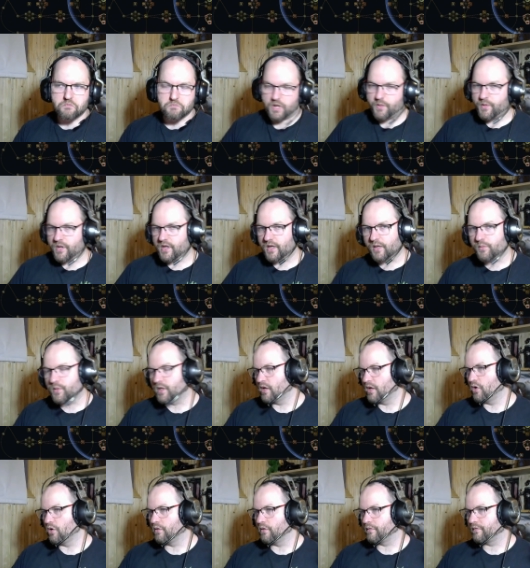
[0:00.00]
Maybe let me
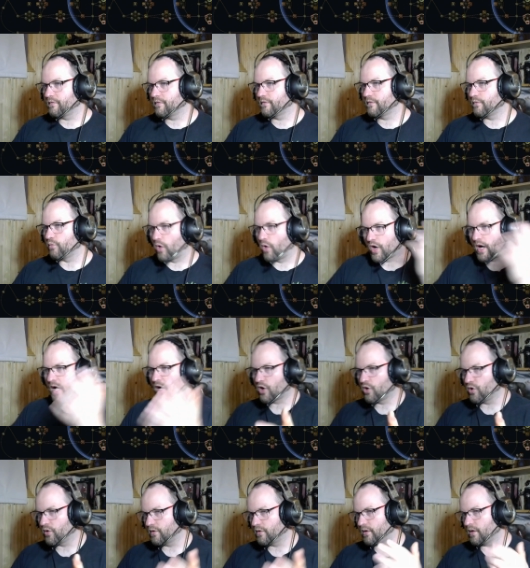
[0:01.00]
know where I
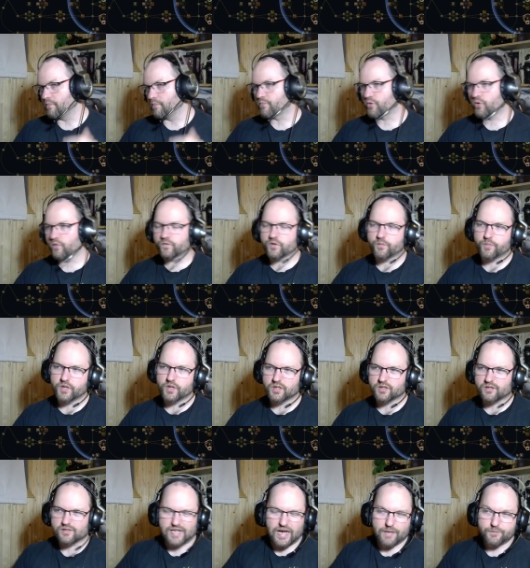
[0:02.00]
could improve the
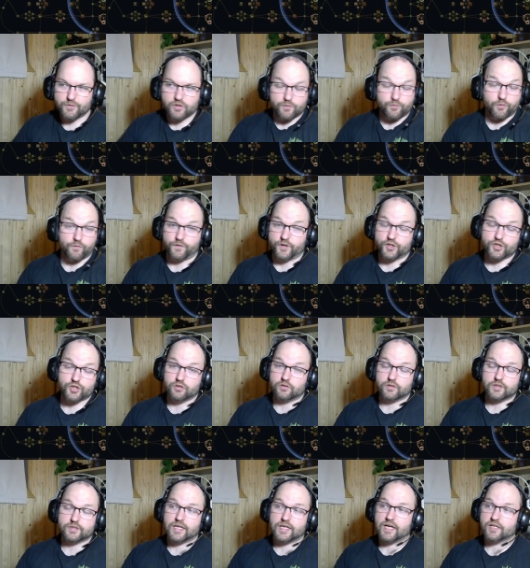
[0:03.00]
build, because I'm not a
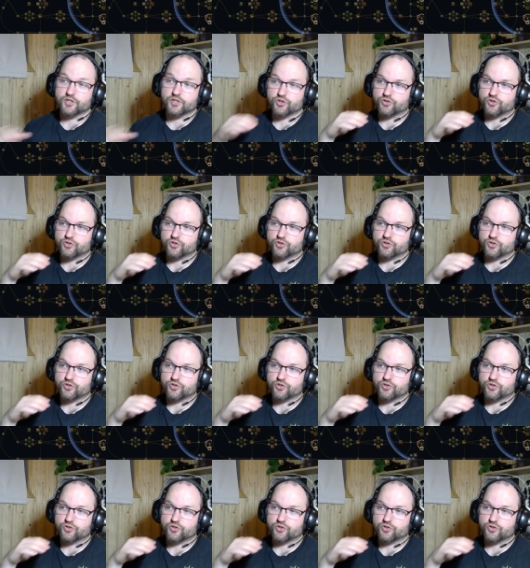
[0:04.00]
professional at that.